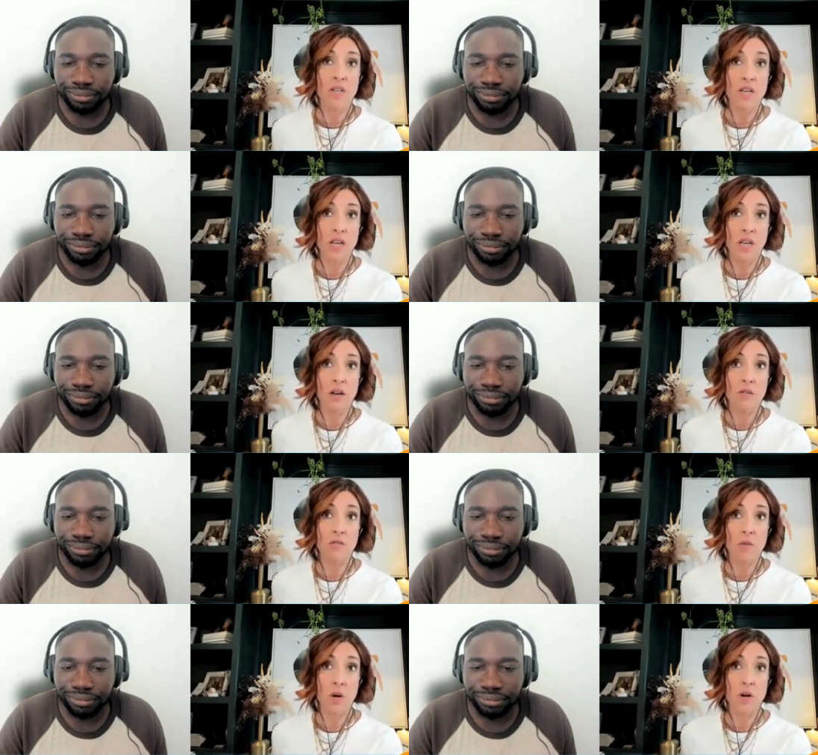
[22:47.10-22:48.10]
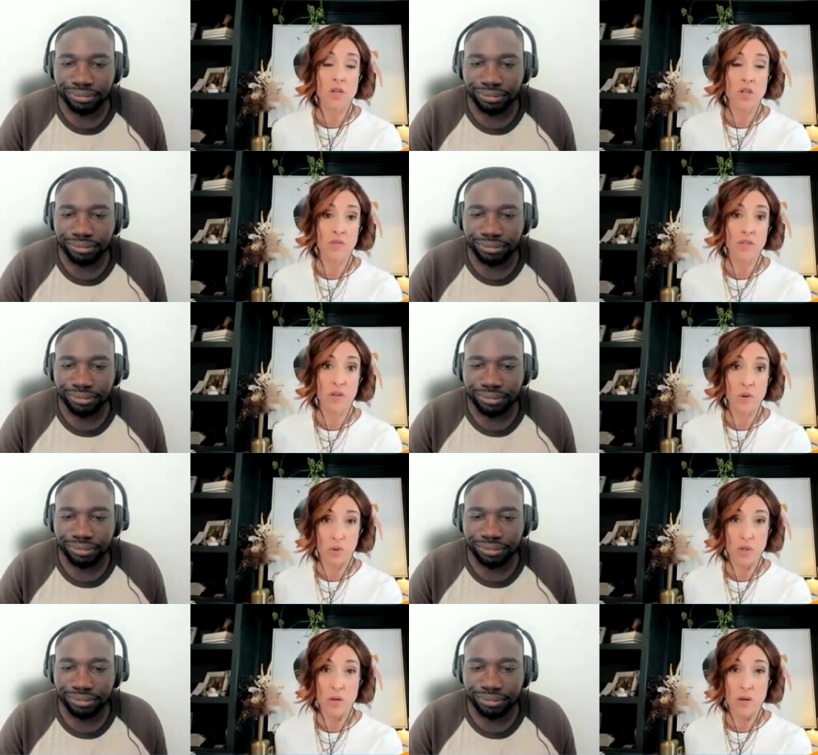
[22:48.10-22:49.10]
Speaker 1: and a need for a shift in
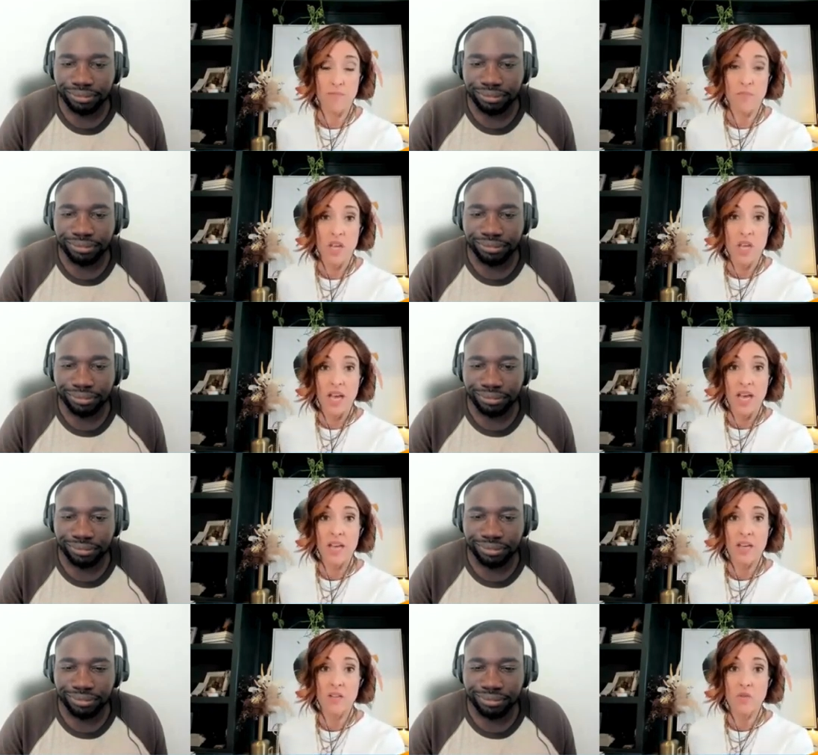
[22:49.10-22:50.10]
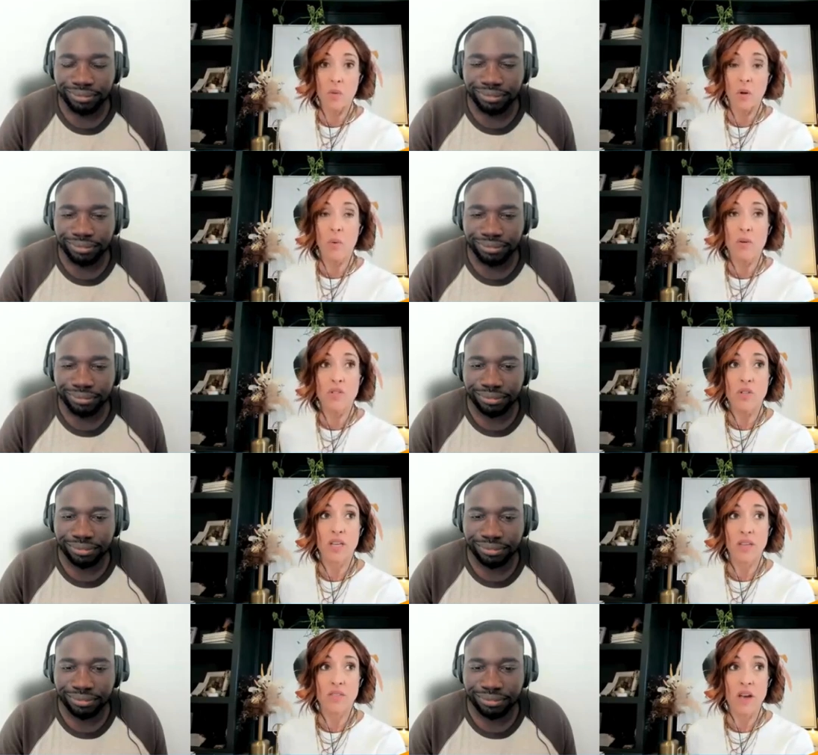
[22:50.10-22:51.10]
culture and we're always
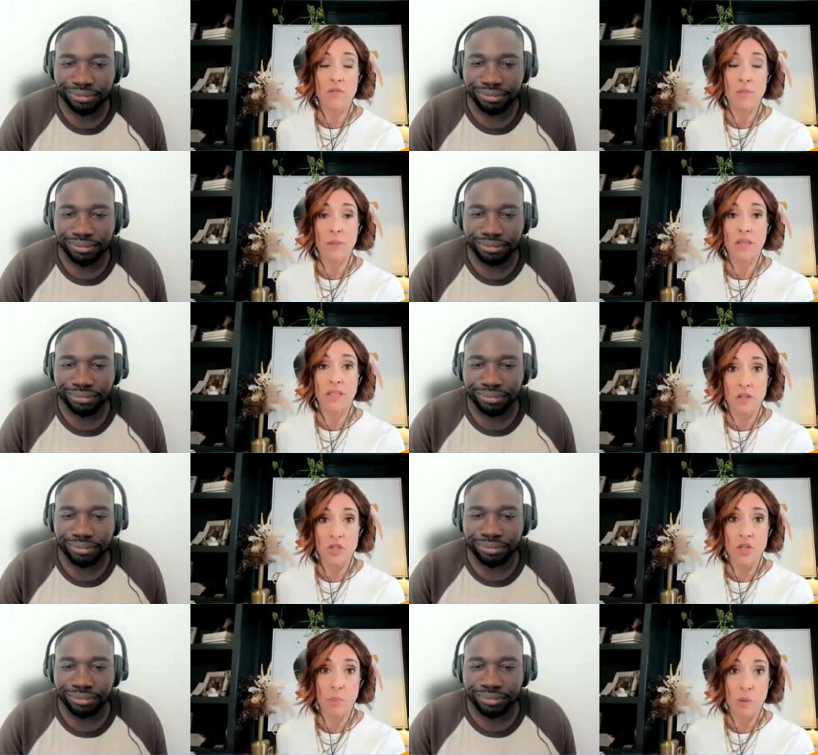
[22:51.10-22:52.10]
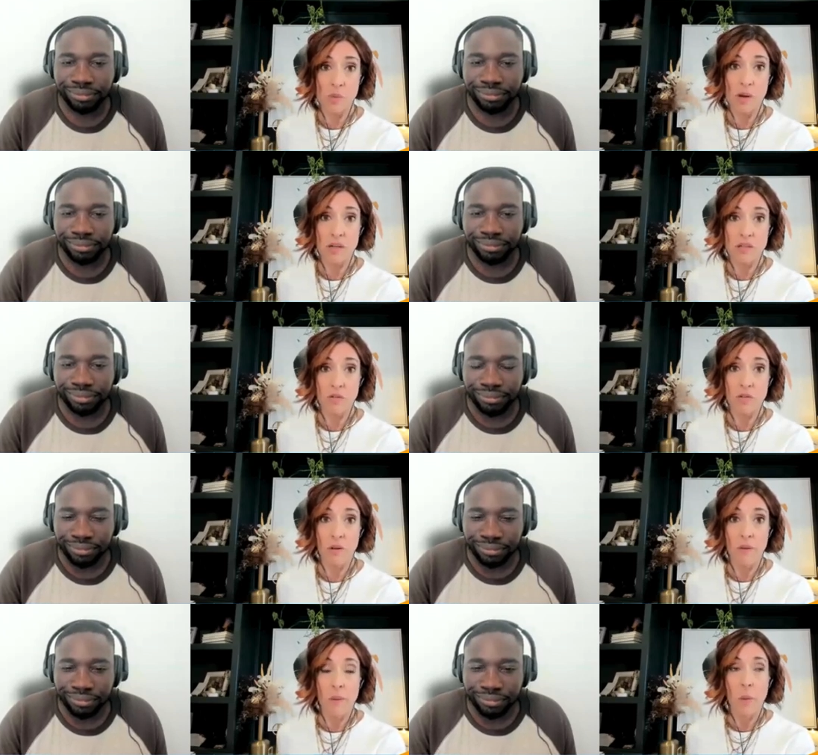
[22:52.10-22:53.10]
looking at that from a leadership perspective.
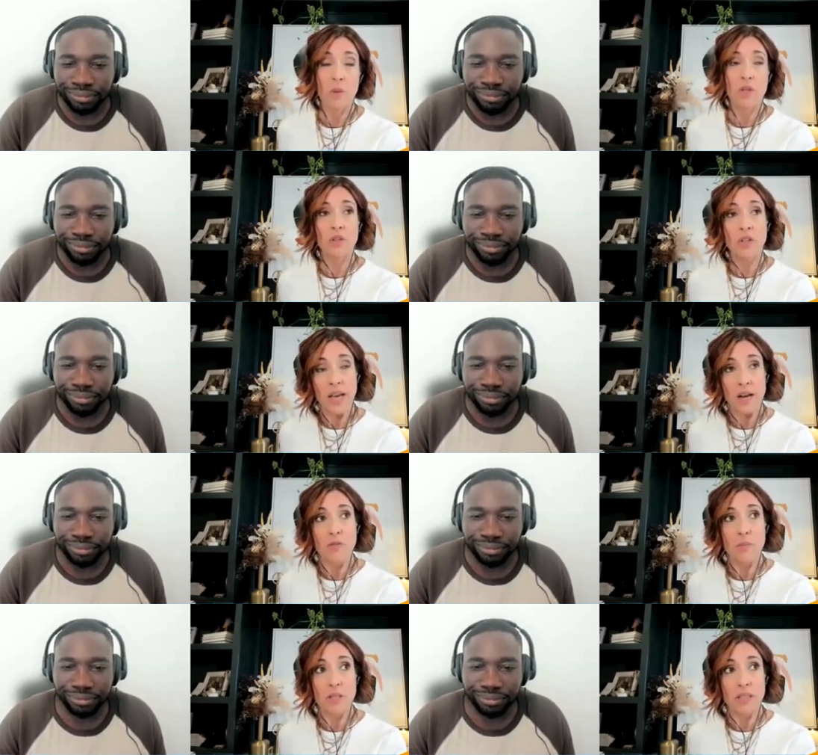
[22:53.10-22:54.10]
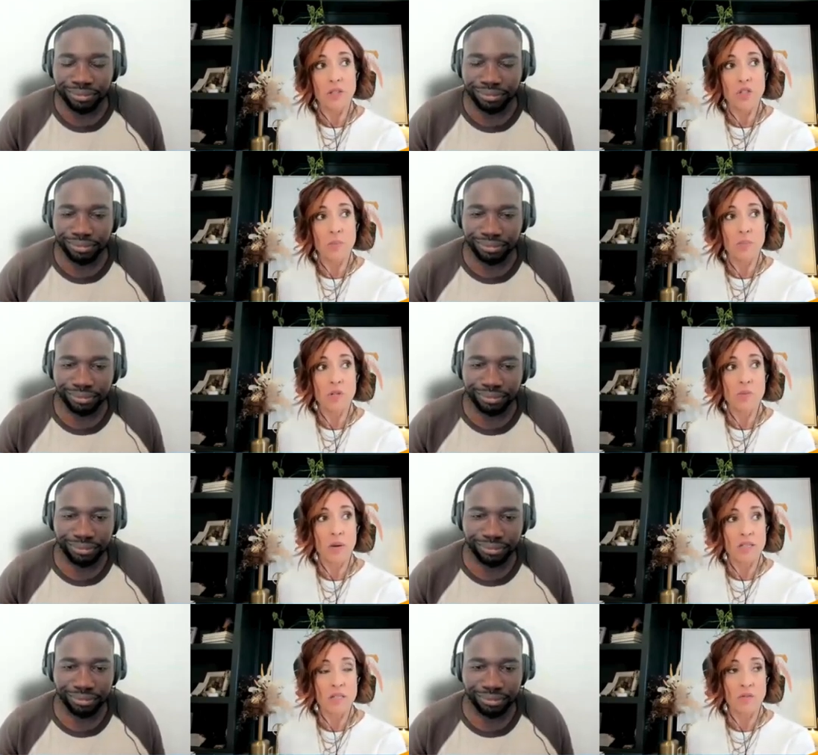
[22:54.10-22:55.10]
When we look at it from a leadership
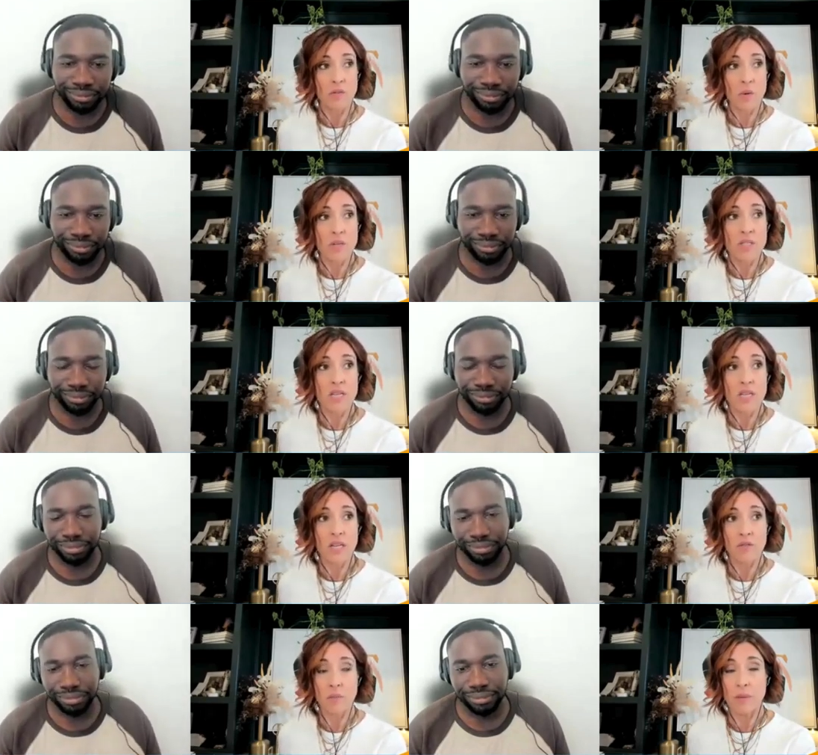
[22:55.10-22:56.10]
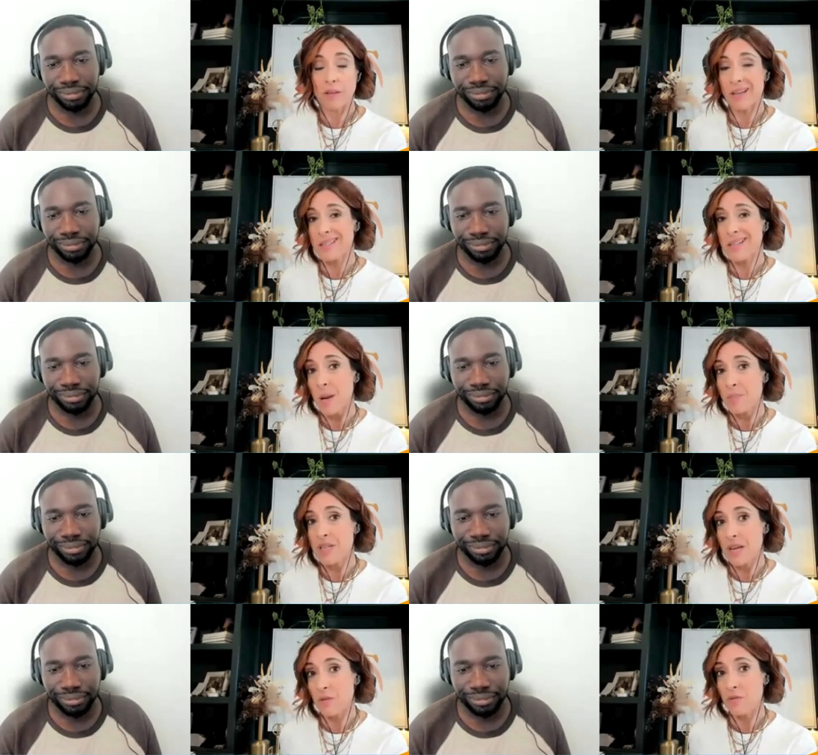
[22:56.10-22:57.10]
perspective, we've always seen it from like a top
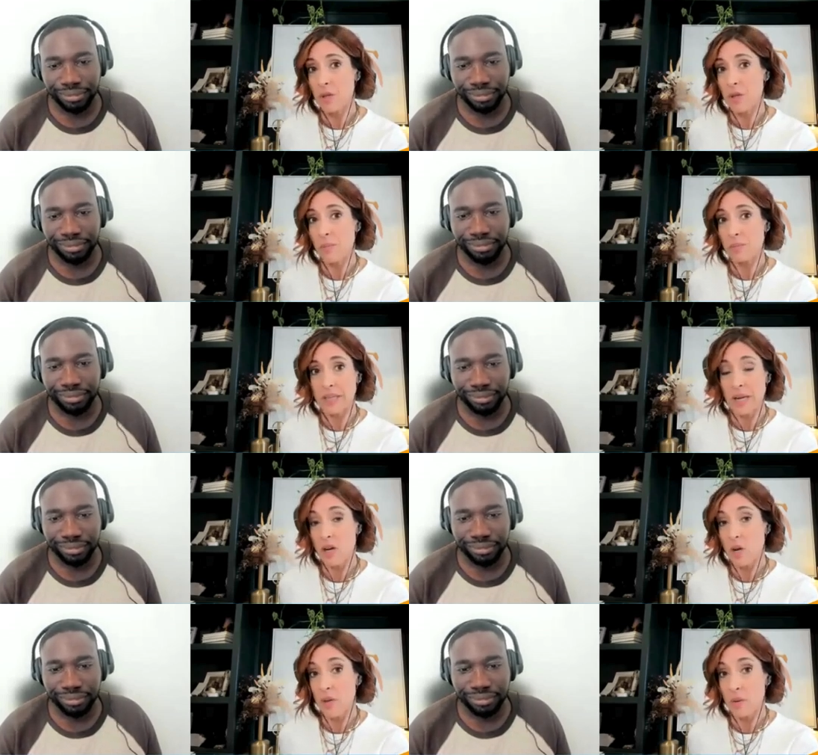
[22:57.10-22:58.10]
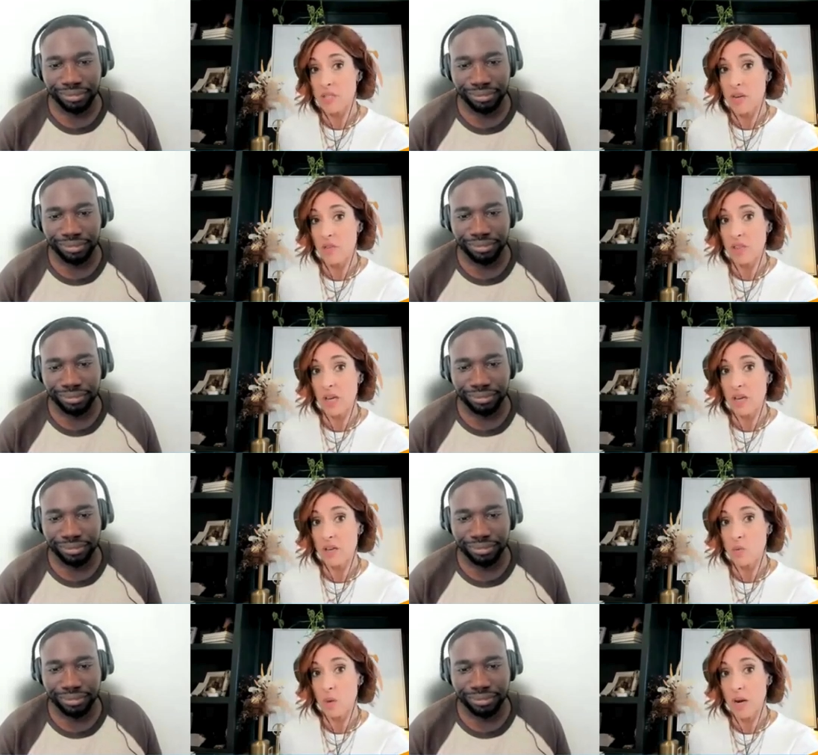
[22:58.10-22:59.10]
down view. And I know that was even the
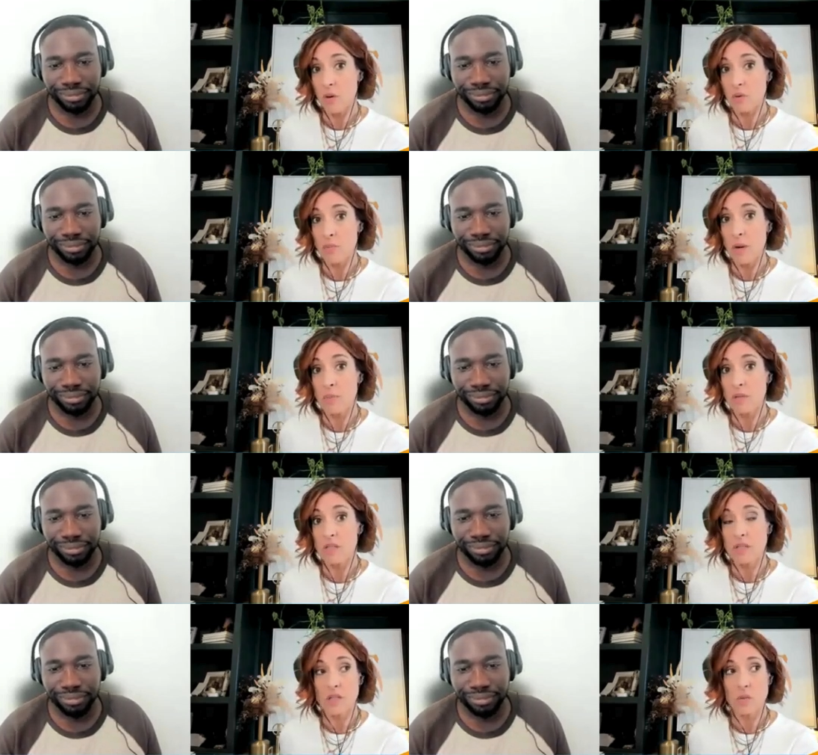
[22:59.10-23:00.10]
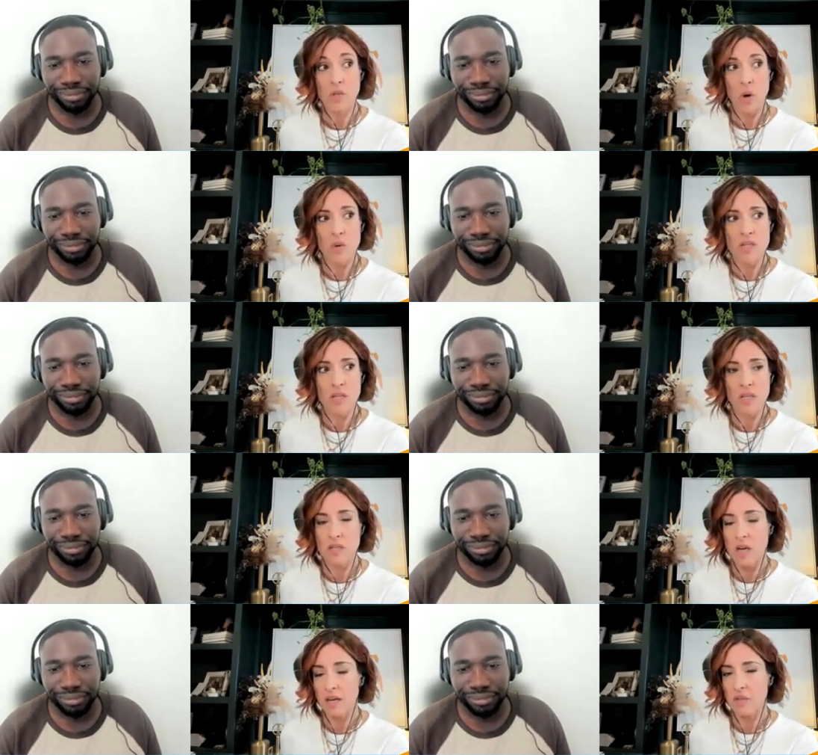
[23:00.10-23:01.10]
case when I owned my business. It was always seen
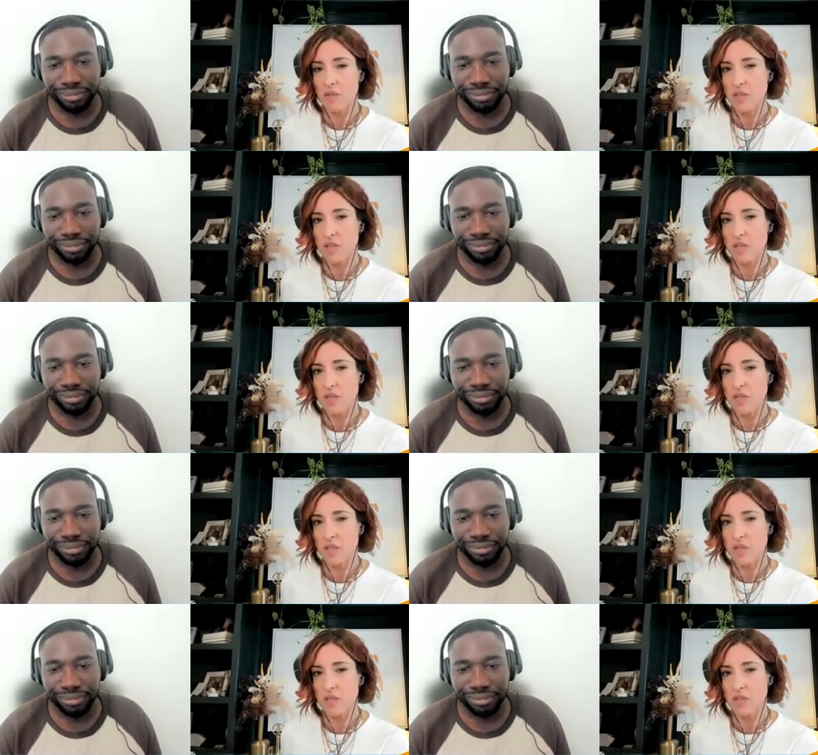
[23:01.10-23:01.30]
as kind of